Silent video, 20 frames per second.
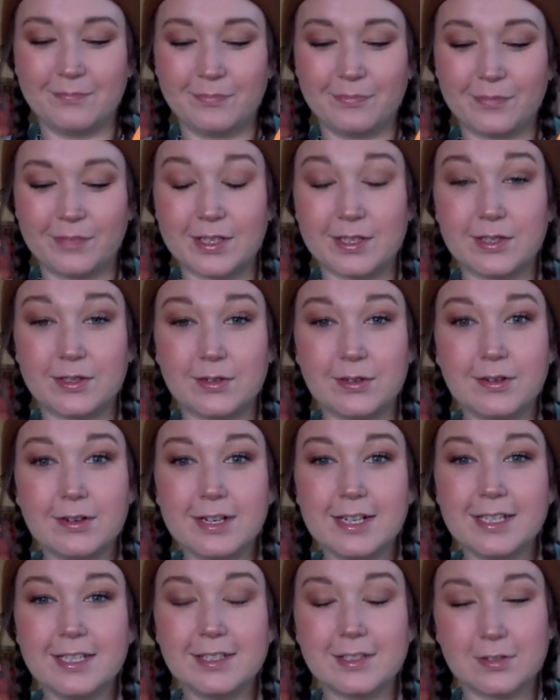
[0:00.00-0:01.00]
The
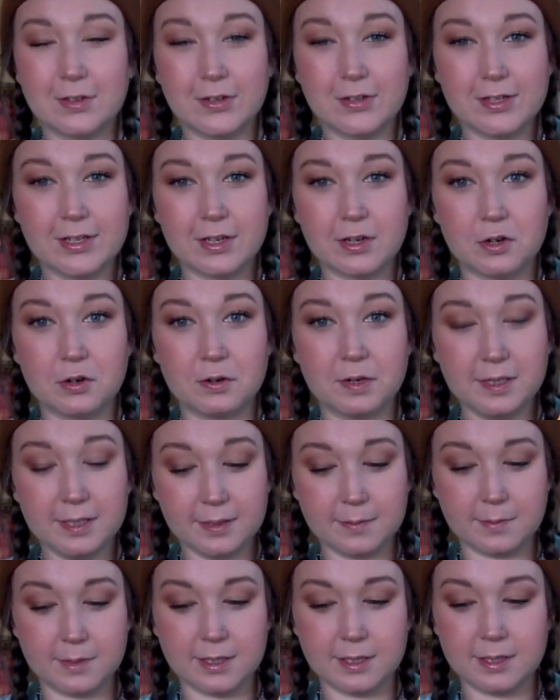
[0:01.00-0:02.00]
story starts at
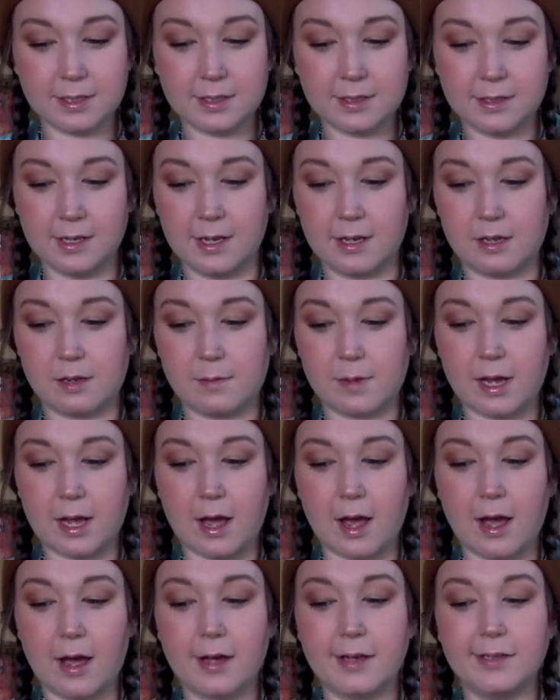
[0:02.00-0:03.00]
Christmas, and my
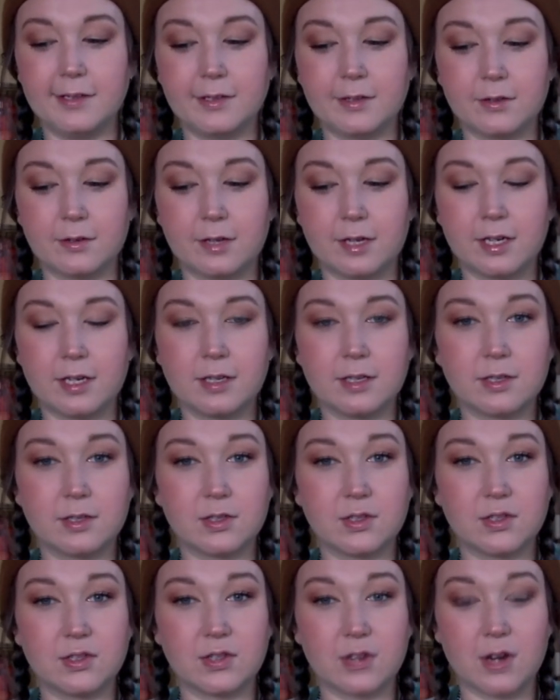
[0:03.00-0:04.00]
eyes are like the
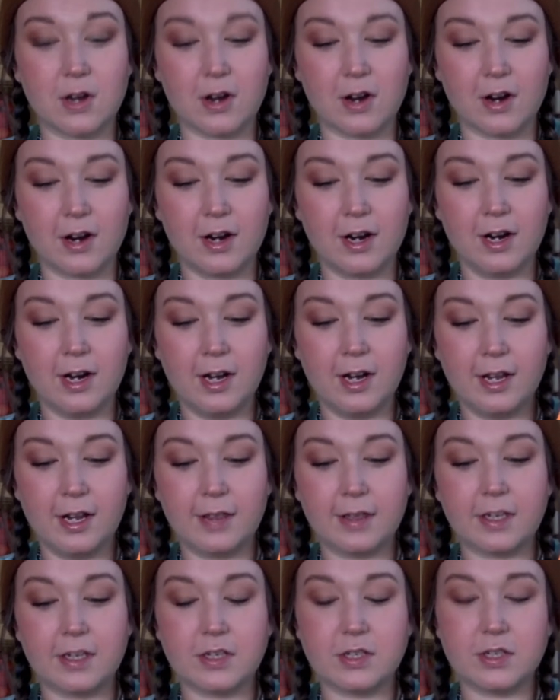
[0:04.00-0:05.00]
star
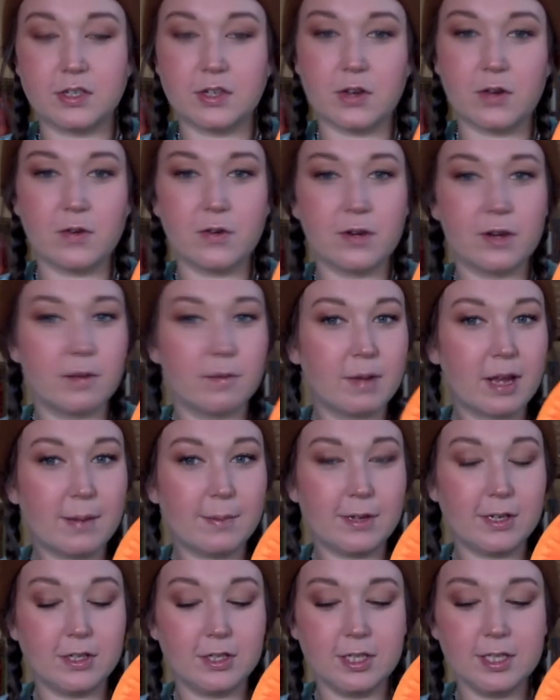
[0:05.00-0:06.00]
that shone on
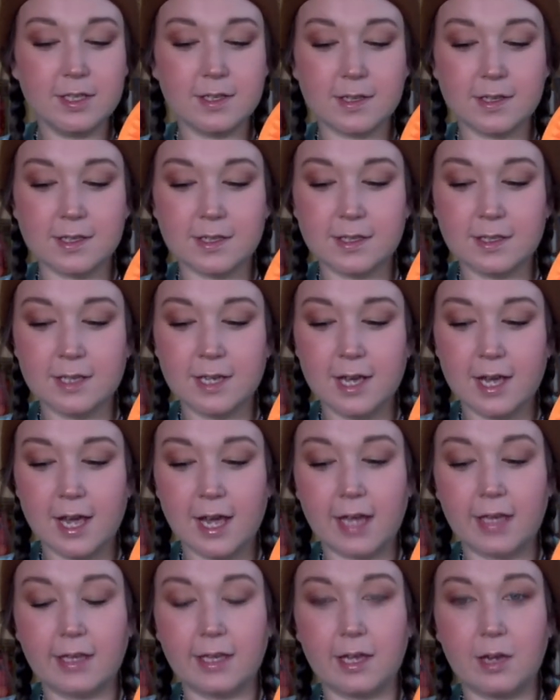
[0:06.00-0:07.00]
baby Jesus
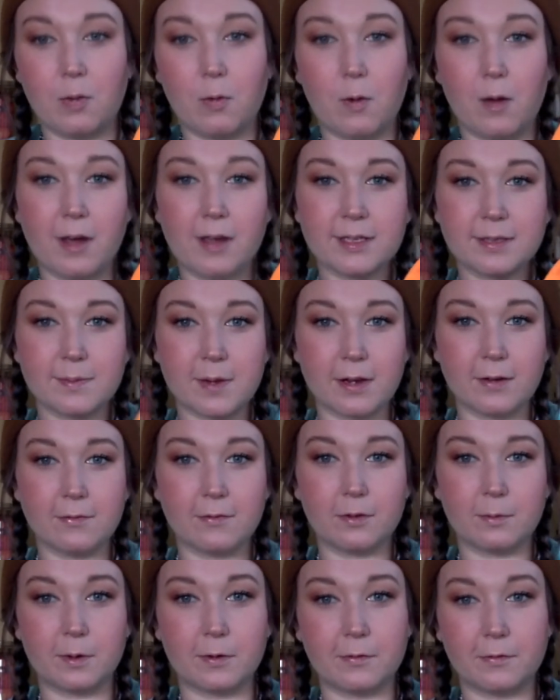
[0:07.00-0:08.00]
and led wise men
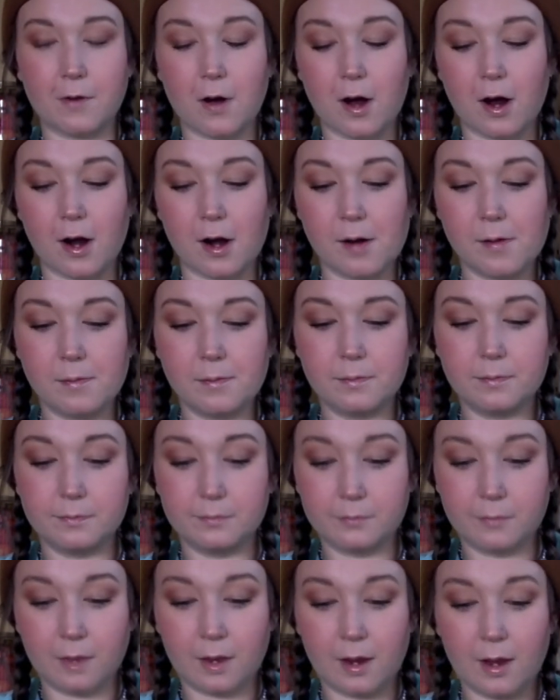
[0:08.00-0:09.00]
from afar.
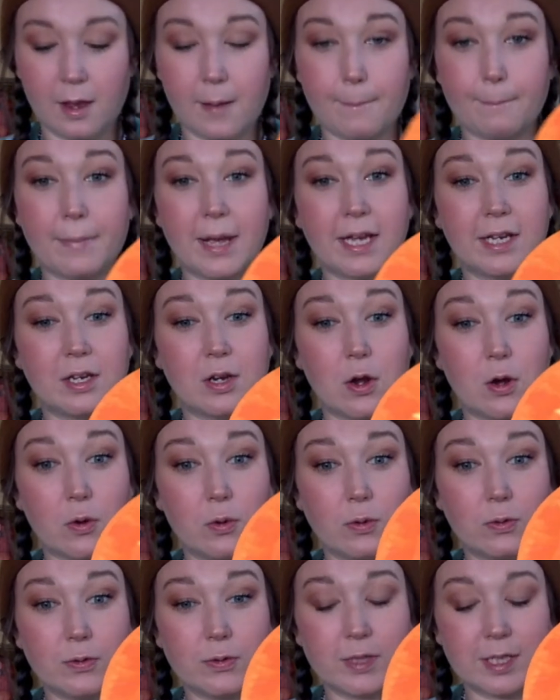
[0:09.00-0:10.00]
My
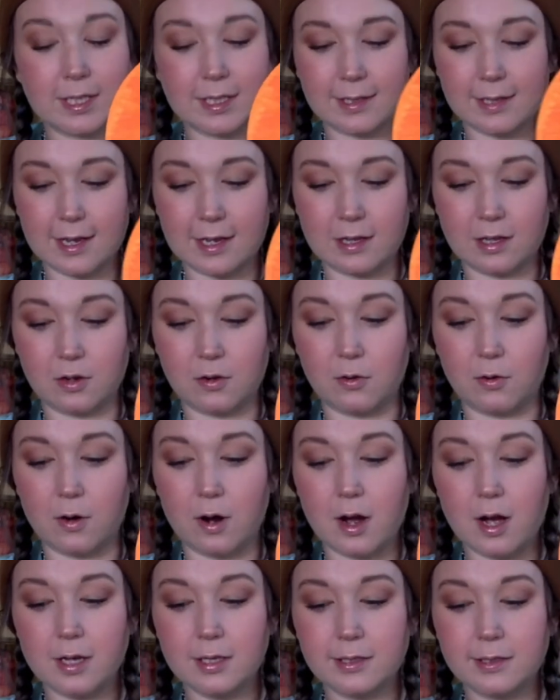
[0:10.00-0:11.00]
nose is like the
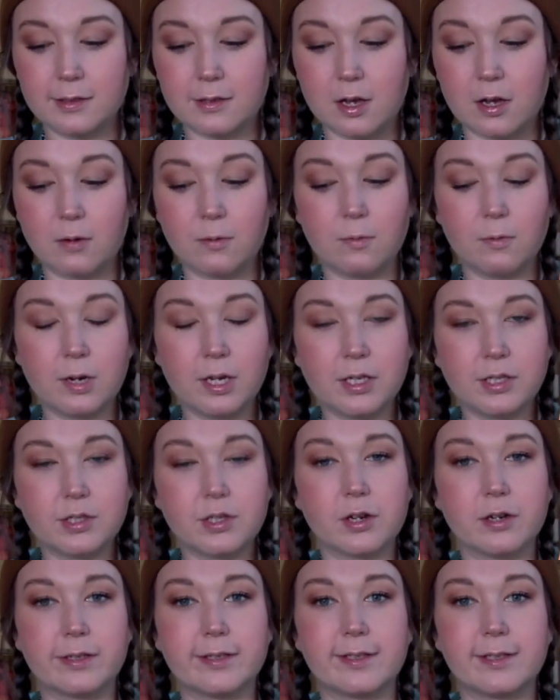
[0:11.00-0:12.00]
cross on which
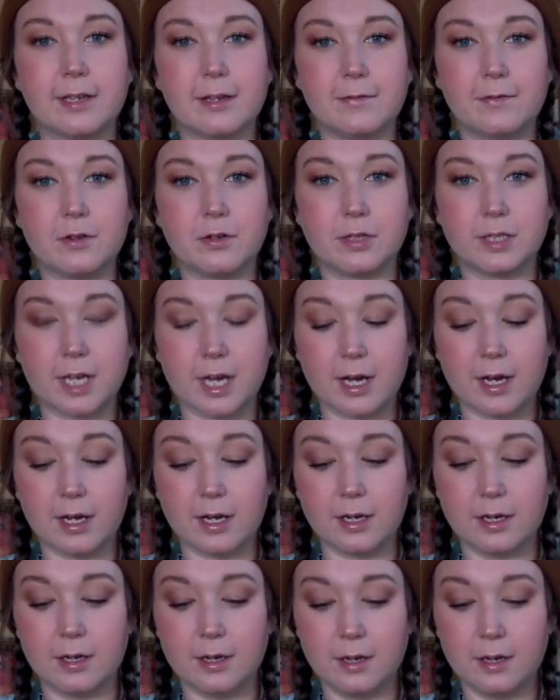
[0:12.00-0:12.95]
our Savior died.